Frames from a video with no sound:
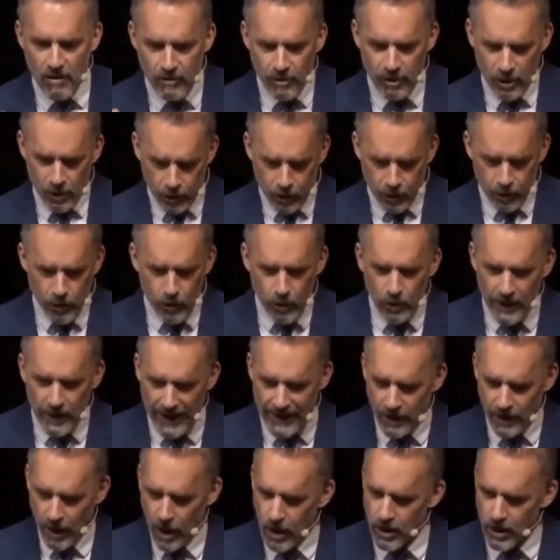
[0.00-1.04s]
cruel
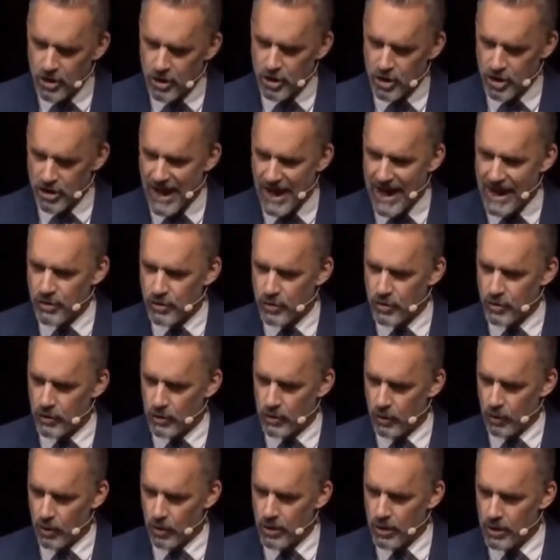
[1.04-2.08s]
and harsh natural
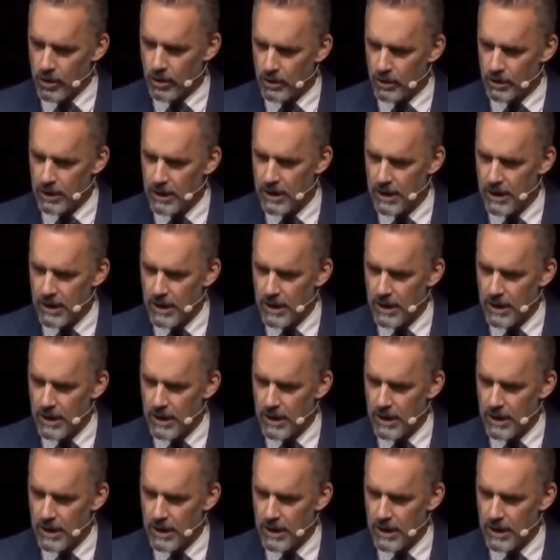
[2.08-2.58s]
world.